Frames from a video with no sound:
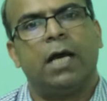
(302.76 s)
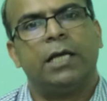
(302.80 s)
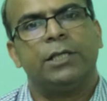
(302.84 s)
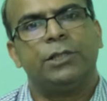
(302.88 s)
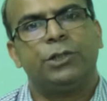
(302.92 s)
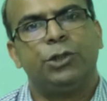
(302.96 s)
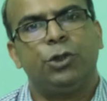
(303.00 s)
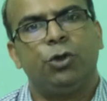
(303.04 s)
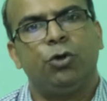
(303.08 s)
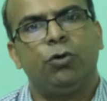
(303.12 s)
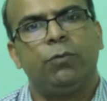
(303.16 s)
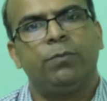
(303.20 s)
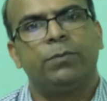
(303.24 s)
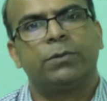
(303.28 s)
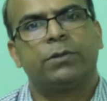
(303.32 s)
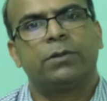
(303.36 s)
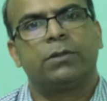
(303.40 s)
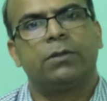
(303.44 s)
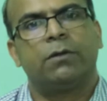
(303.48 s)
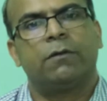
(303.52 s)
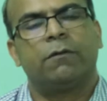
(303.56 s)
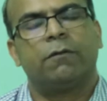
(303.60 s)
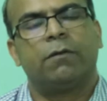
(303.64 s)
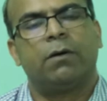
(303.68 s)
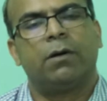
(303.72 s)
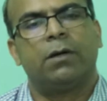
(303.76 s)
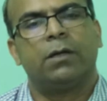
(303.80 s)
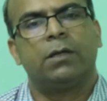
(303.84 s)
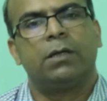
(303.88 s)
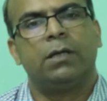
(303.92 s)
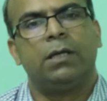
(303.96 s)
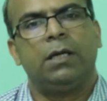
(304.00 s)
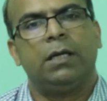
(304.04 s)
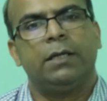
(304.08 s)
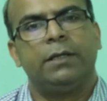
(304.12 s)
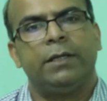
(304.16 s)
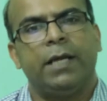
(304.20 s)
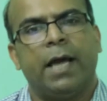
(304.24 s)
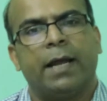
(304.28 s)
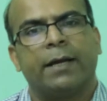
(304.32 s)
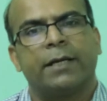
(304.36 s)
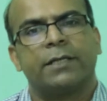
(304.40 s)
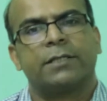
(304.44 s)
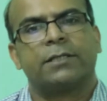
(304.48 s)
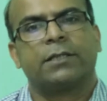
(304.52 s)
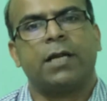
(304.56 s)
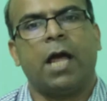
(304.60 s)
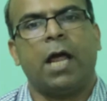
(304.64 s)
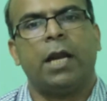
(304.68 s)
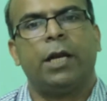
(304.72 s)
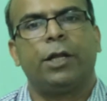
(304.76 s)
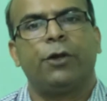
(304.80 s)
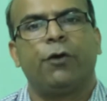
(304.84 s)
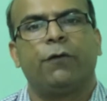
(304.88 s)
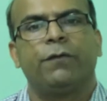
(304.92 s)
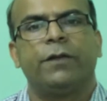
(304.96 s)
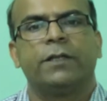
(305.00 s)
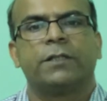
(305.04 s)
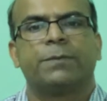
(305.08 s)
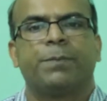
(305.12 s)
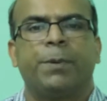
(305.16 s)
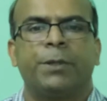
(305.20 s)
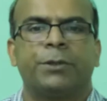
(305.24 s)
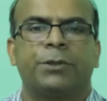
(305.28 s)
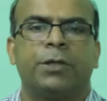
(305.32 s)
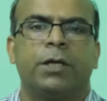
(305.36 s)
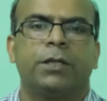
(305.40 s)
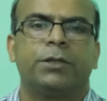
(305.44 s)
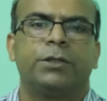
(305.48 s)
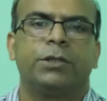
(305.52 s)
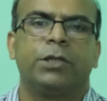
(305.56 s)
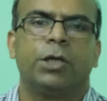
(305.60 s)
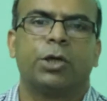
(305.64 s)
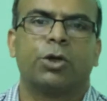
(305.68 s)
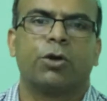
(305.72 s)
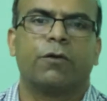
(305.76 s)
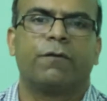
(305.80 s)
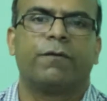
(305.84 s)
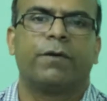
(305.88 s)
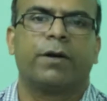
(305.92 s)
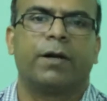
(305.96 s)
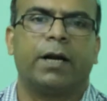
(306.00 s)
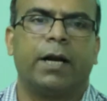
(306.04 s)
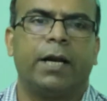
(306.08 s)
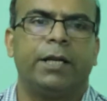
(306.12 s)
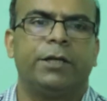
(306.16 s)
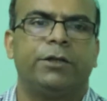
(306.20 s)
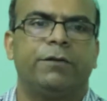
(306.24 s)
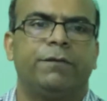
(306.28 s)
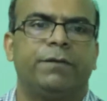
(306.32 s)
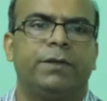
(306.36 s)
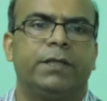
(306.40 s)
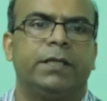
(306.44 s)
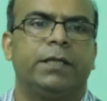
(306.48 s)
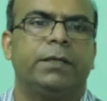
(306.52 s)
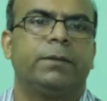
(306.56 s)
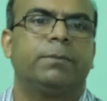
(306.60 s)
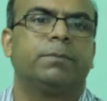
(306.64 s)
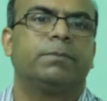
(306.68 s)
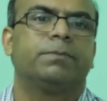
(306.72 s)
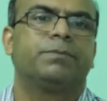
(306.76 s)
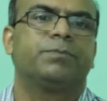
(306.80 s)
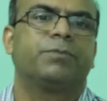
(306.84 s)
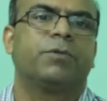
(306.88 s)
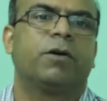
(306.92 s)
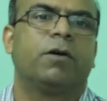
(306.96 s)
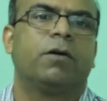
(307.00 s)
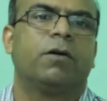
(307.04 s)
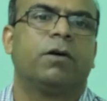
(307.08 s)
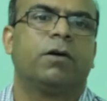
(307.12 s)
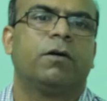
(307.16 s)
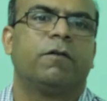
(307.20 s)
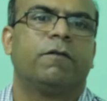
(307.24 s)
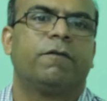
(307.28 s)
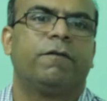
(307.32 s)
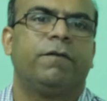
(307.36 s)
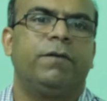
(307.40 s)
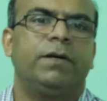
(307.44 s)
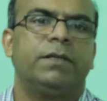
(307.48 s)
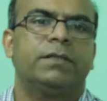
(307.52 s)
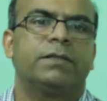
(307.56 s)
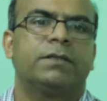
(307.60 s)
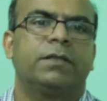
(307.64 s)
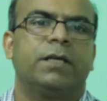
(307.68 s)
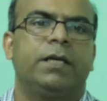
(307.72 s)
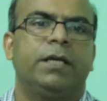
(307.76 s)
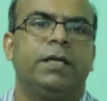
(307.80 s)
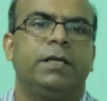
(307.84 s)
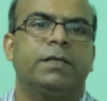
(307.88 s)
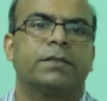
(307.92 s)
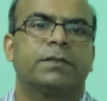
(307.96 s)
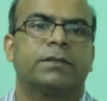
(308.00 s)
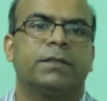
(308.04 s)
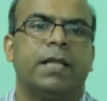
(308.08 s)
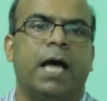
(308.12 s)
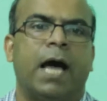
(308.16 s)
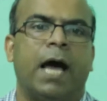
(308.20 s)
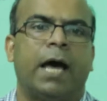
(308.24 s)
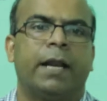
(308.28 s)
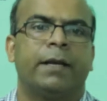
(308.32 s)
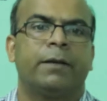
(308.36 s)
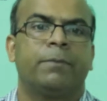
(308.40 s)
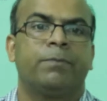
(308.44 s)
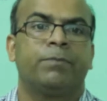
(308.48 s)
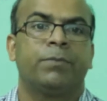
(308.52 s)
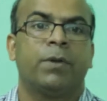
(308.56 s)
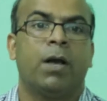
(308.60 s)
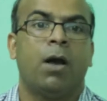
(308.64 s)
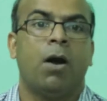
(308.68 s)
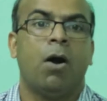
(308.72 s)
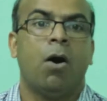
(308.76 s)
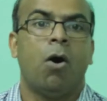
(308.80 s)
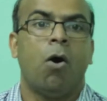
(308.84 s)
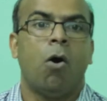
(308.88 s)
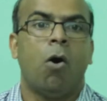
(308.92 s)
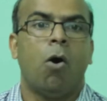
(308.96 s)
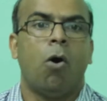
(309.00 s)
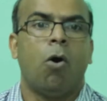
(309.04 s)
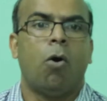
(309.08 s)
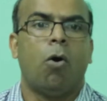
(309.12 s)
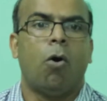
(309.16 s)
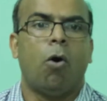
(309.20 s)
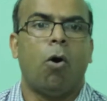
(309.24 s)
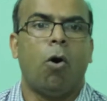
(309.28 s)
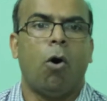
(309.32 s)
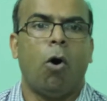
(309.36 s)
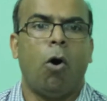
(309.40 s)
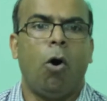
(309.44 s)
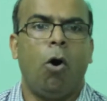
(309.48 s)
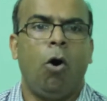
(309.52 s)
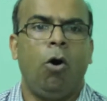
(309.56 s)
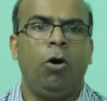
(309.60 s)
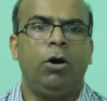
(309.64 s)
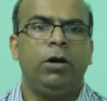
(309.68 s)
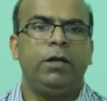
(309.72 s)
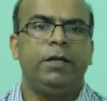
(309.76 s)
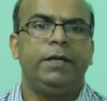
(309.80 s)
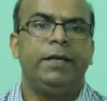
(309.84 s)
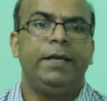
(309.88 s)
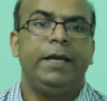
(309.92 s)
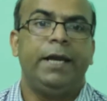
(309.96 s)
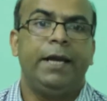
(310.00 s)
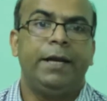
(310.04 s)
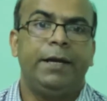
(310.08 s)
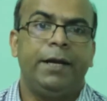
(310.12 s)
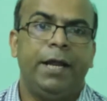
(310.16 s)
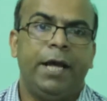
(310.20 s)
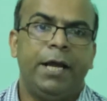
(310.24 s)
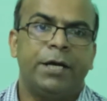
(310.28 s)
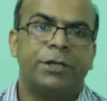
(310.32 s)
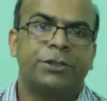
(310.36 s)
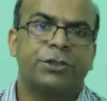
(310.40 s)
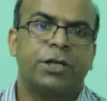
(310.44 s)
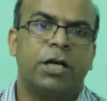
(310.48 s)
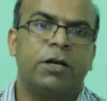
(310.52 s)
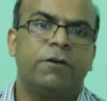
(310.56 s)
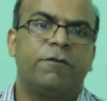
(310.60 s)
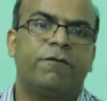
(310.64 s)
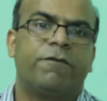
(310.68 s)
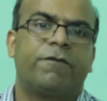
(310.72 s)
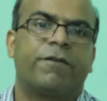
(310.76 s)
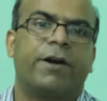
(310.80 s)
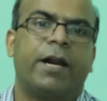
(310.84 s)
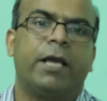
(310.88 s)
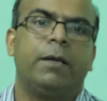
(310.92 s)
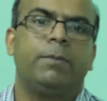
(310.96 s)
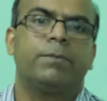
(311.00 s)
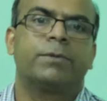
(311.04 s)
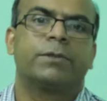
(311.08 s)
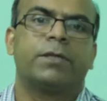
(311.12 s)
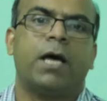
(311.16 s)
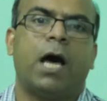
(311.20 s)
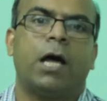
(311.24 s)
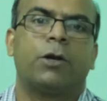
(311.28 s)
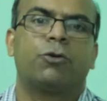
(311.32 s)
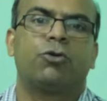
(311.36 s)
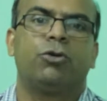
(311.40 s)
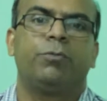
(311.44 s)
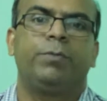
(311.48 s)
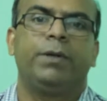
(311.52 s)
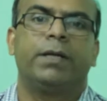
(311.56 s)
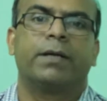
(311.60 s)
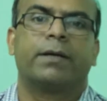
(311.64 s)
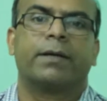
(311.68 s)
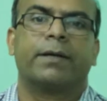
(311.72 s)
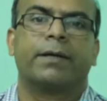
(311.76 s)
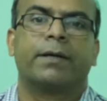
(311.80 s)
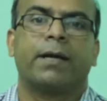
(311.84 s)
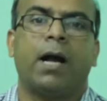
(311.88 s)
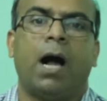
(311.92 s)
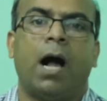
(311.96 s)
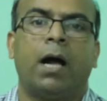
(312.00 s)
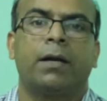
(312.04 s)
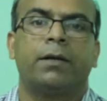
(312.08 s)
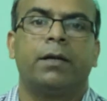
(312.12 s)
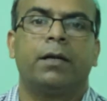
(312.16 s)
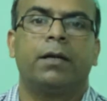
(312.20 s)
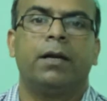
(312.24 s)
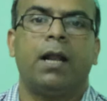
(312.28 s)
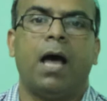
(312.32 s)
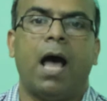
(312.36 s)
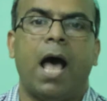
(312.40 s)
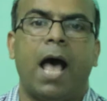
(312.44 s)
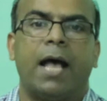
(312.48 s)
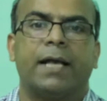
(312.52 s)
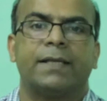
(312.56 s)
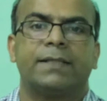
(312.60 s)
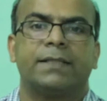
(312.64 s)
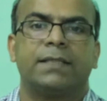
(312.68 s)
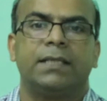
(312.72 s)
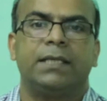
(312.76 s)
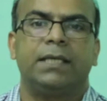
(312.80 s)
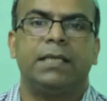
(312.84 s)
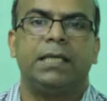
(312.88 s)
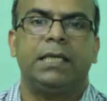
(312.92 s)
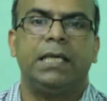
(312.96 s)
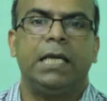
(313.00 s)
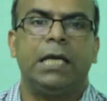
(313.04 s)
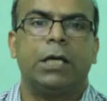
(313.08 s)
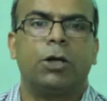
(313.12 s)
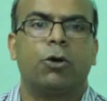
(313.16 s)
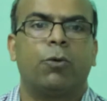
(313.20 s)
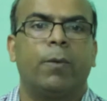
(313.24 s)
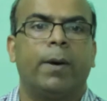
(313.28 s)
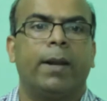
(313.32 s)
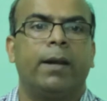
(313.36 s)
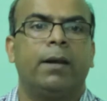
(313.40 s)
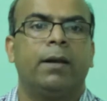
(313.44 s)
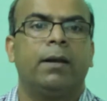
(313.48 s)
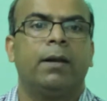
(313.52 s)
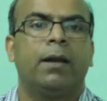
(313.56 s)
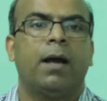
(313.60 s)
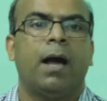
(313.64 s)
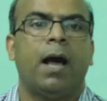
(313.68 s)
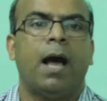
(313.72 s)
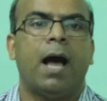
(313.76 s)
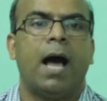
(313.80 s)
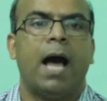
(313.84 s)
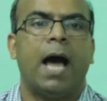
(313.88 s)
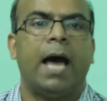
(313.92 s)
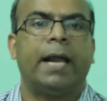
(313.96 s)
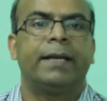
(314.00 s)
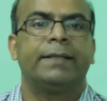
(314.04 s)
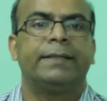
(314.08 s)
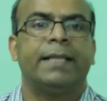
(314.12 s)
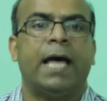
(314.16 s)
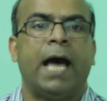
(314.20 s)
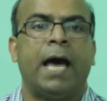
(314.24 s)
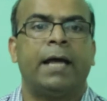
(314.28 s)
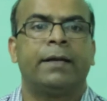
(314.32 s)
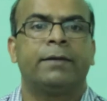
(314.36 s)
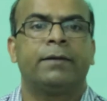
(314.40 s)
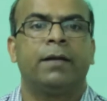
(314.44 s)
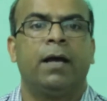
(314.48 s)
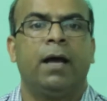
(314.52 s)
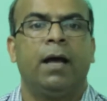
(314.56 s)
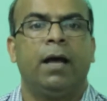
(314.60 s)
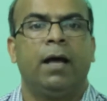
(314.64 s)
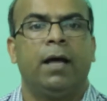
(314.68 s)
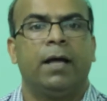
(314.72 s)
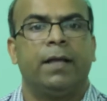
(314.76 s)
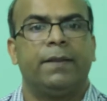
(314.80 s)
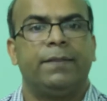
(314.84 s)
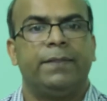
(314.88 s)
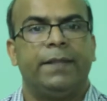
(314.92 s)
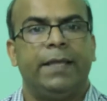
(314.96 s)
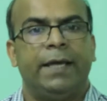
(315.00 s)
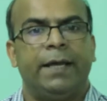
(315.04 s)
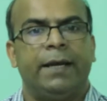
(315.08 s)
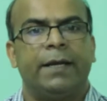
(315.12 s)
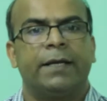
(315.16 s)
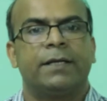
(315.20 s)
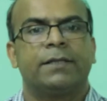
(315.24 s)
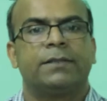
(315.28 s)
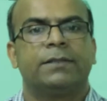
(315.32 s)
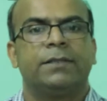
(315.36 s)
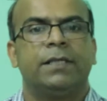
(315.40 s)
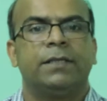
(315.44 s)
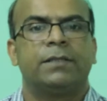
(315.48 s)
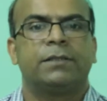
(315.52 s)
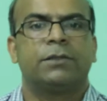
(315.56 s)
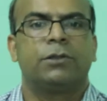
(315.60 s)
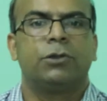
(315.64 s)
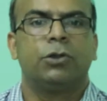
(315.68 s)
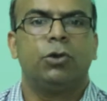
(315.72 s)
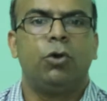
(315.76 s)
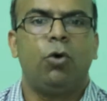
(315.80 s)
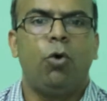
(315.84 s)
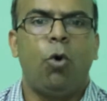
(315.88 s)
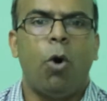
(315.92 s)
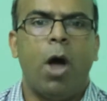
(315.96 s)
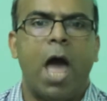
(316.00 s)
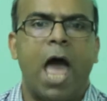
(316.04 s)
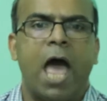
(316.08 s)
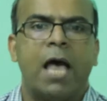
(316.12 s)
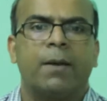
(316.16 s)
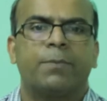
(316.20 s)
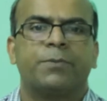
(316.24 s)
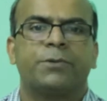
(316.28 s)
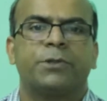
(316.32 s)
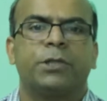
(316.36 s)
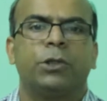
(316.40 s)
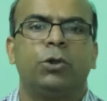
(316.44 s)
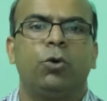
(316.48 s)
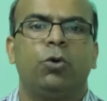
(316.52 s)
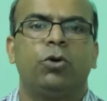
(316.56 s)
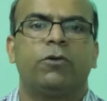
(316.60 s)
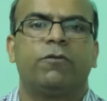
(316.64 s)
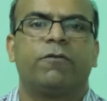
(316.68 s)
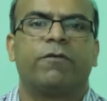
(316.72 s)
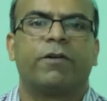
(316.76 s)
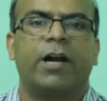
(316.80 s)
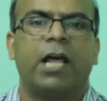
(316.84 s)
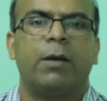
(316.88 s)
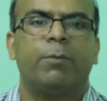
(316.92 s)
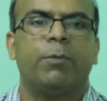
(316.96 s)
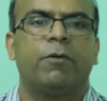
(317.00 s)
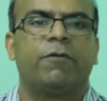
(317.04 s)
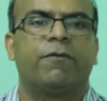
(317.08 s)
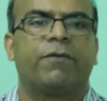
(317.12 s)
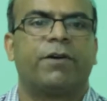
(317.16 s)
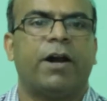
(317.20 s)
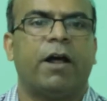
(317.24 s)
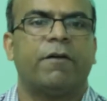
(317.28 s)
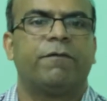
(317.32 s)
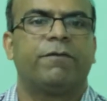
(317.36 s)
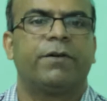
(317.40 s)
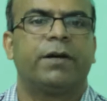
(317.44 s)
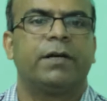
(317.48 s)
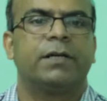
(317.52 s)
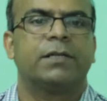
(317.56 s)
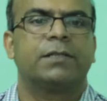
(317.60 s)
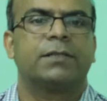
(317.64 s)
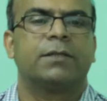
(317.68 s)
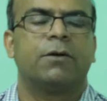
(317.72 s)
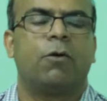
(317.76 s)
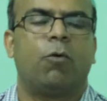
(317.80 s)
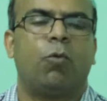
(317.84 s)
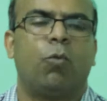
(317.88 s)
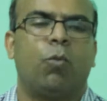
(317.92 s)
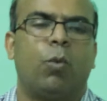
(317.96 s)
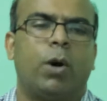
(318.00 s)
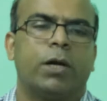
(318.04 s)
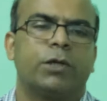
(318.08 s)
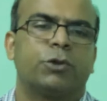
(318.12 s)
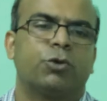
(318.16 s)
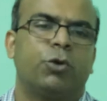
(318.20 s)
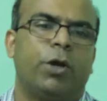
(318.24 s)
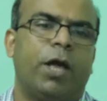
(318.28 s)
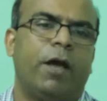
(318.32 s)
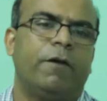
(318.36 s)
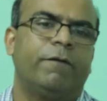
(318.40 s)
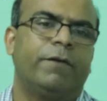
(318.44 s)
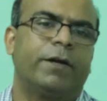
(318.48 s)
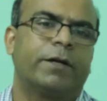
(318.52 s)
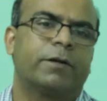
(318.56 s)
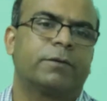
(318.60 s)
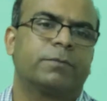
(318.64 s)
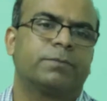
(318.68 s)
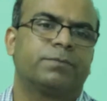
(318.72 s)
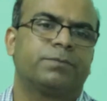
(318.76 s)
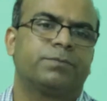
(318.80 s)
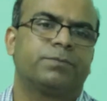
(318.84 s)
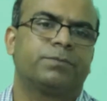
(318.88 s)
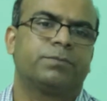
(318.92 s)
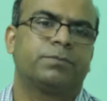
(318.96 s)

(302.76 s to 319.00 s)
assumed in the understanding of the special theory of relativity. First is that all inertial frames are to be regarded as equal and that there exists no absolute frame of reference whatsoever.